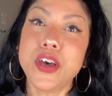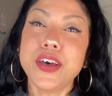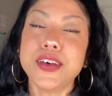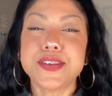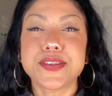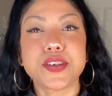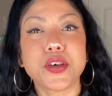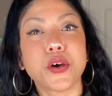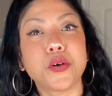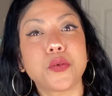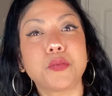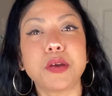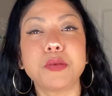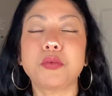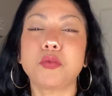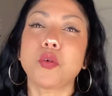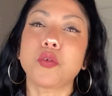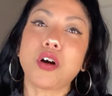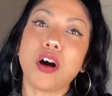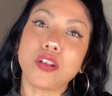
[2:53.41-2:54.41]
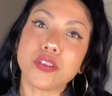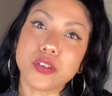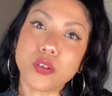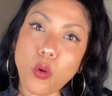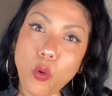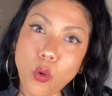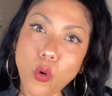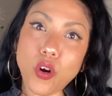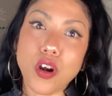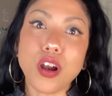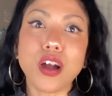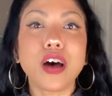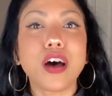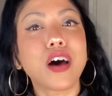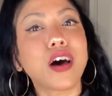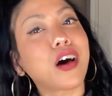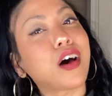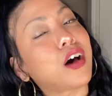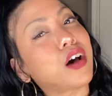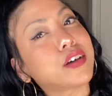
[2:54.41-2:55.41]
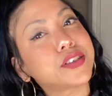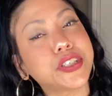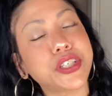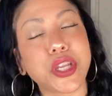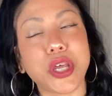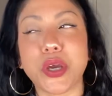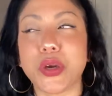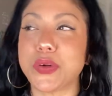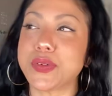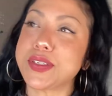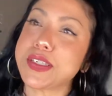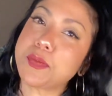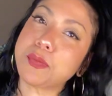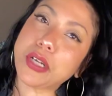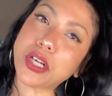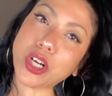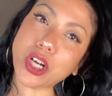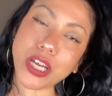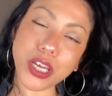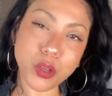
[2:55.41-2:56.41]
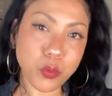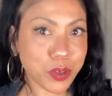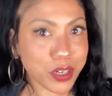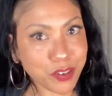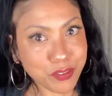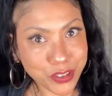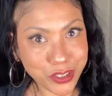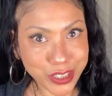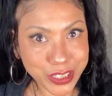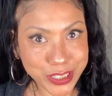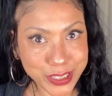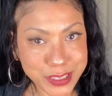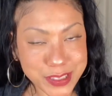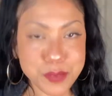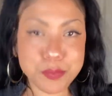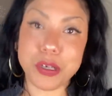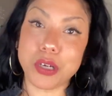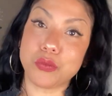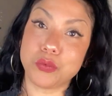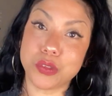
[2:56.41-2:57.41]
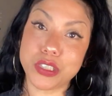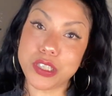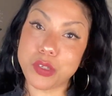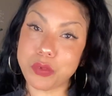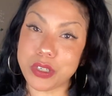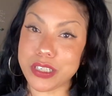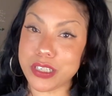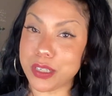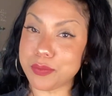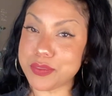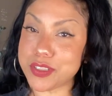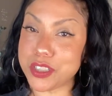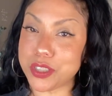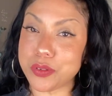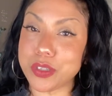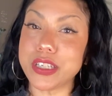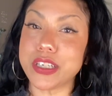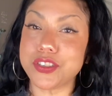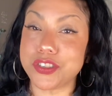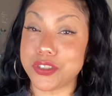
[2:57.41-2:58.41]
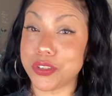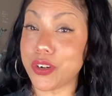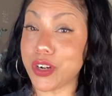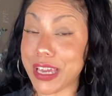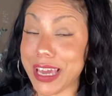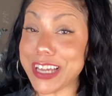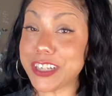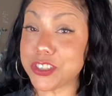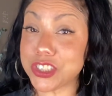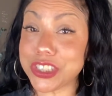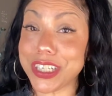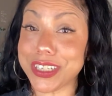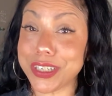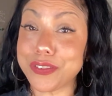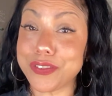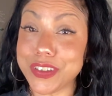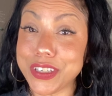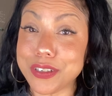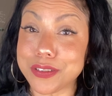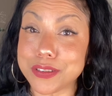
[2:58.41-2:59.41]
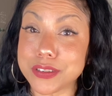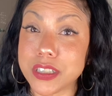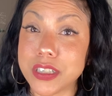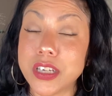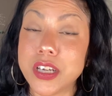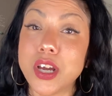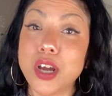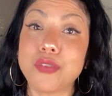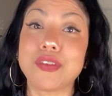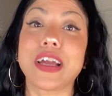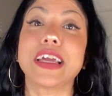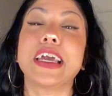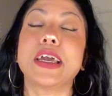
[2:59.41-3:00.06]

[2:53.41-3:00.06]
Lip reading: So people will call it aura, you know, spirit, whatever it is. But really when it comes to it, it's your energetic field, right?